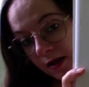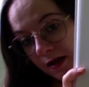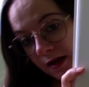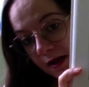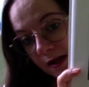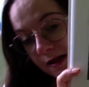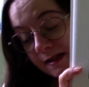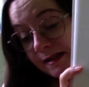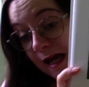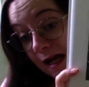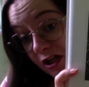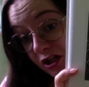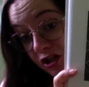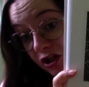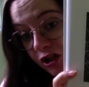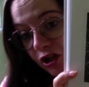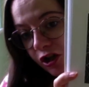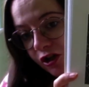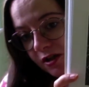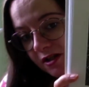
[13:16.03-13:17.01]

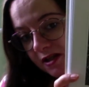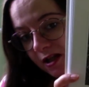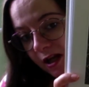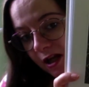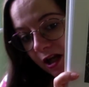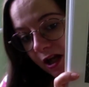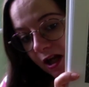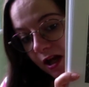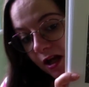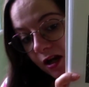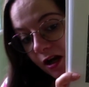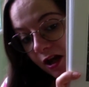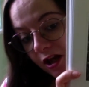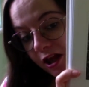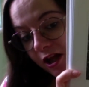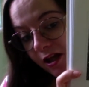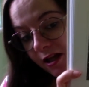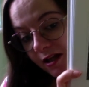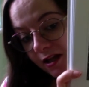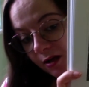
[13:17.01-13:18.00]
section looks like in I
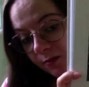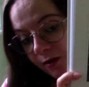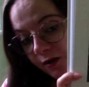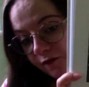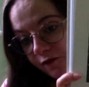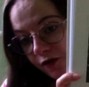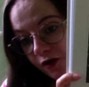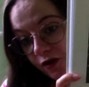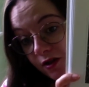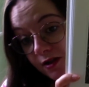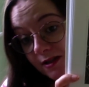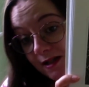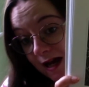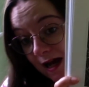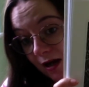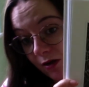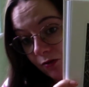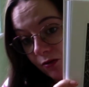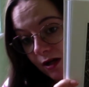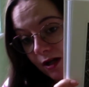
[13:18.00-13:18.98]
think a little bit further
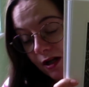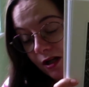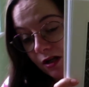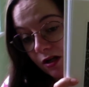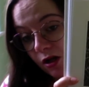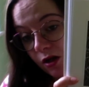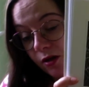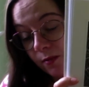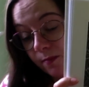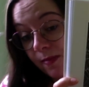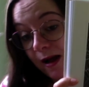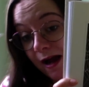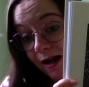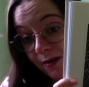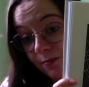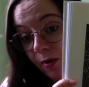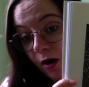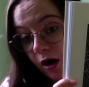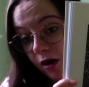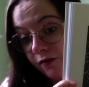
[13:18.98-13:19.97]
down in the back
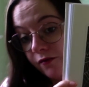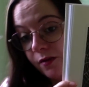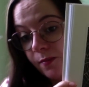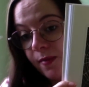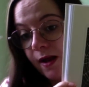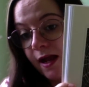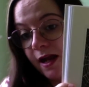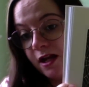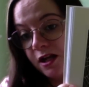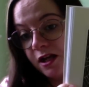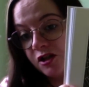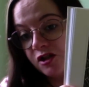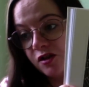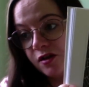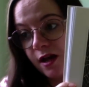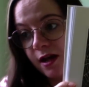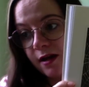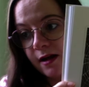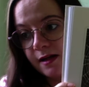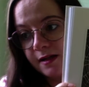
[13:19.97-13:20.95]
part of the page
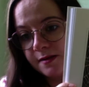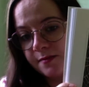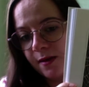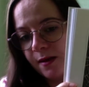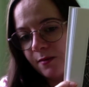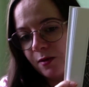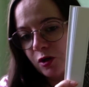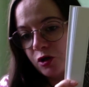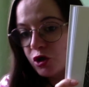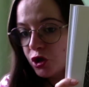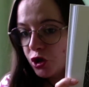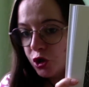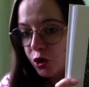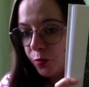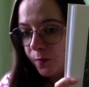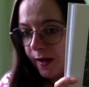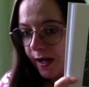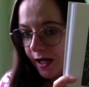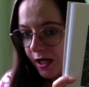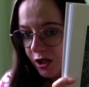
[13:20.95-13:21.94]
there is maybe a two
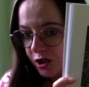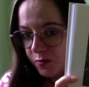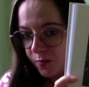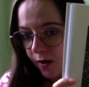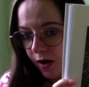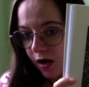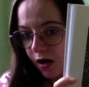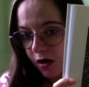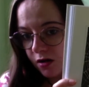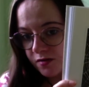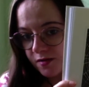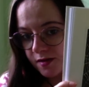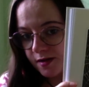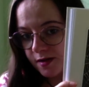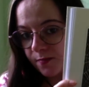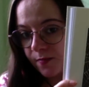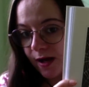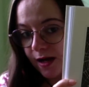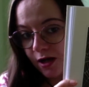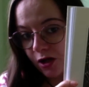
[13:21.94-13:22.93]
page part
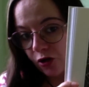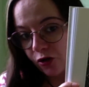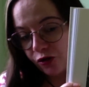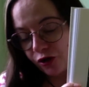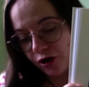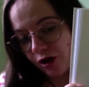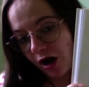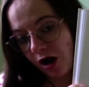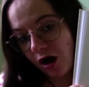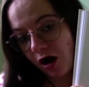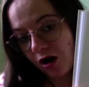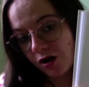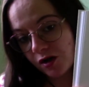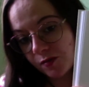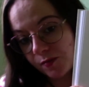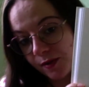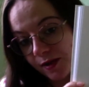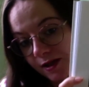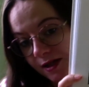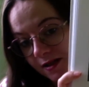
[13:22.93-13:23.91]
depending on the card
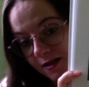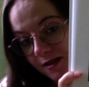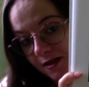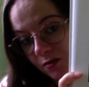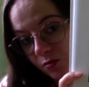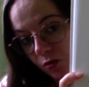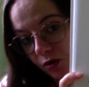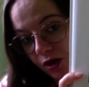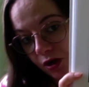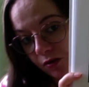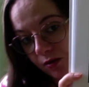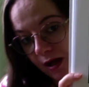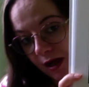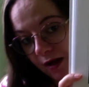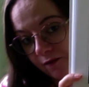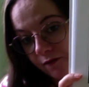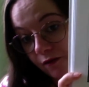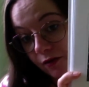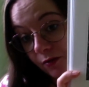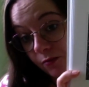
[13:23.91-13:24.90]
but this is what you
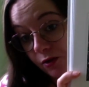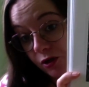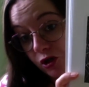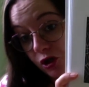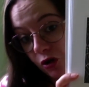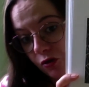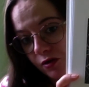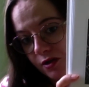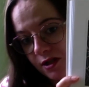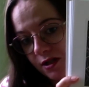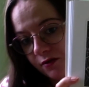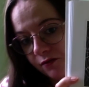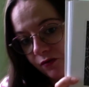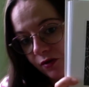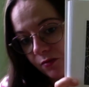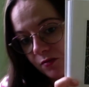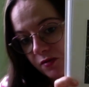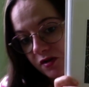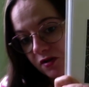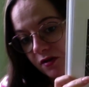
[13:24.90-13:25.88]
get for the majority of
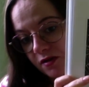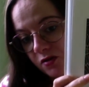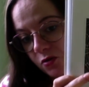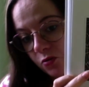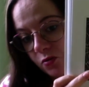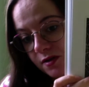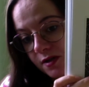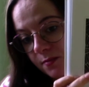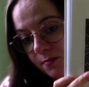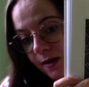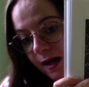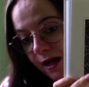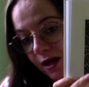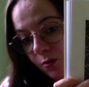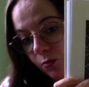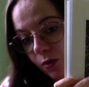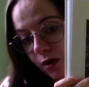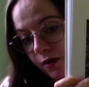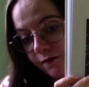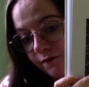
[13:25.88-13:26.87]
them so there's always a black and
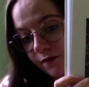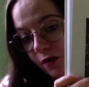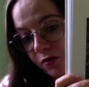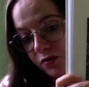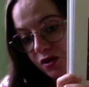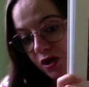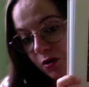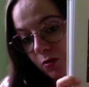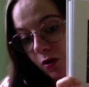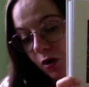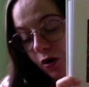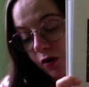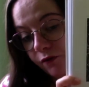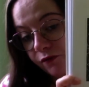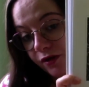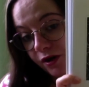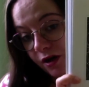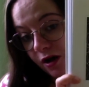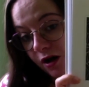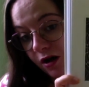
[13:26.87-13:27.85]
white photo of
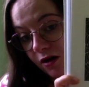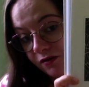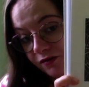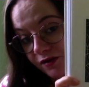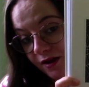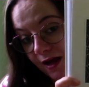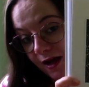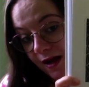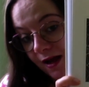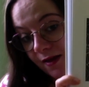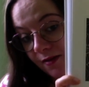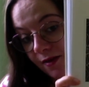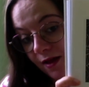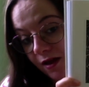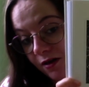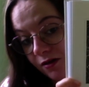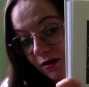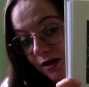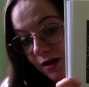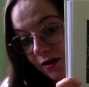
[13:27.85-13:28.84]
the card there and
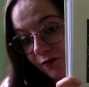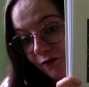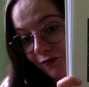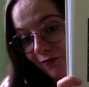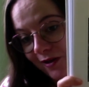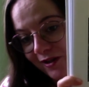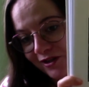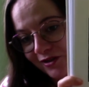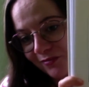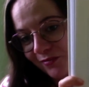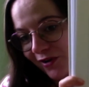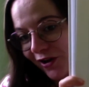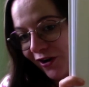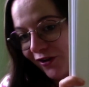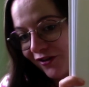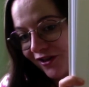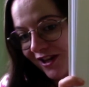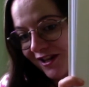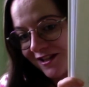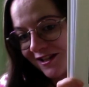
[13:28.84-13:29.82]
then the information part on
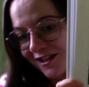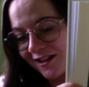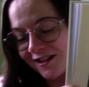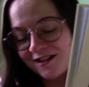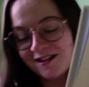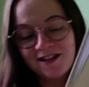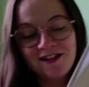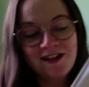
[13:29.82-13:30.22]
that side.